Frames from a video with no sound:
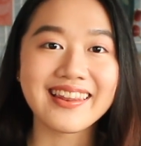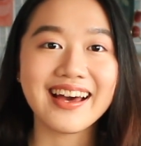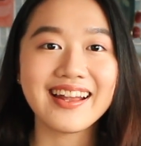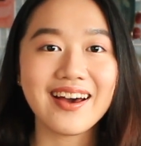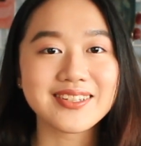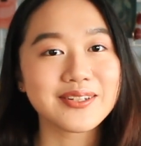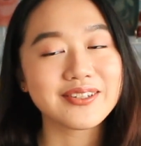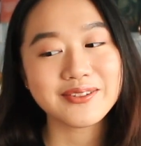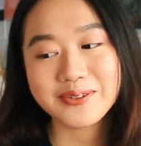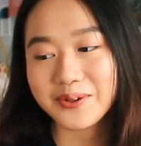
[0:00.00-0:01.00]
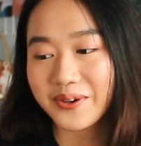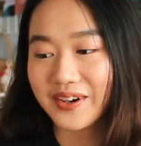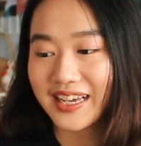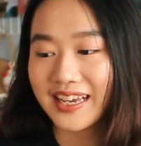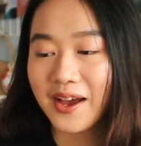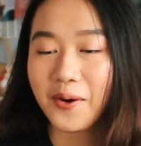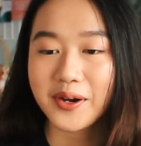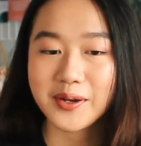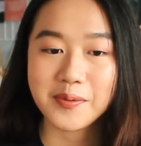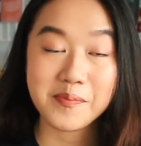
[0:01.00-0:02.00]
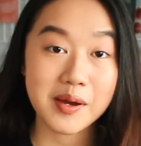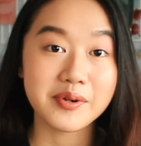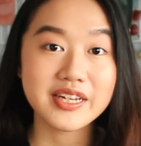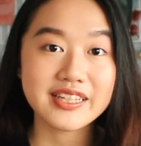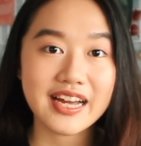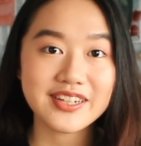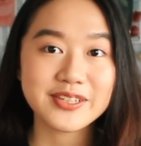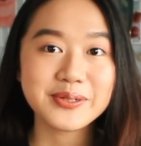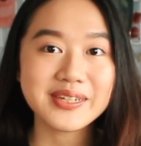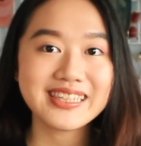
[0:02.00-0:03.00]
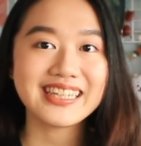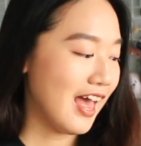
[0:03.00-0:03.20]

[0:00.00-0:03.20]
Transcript: that has a good story or a good memory attached to it.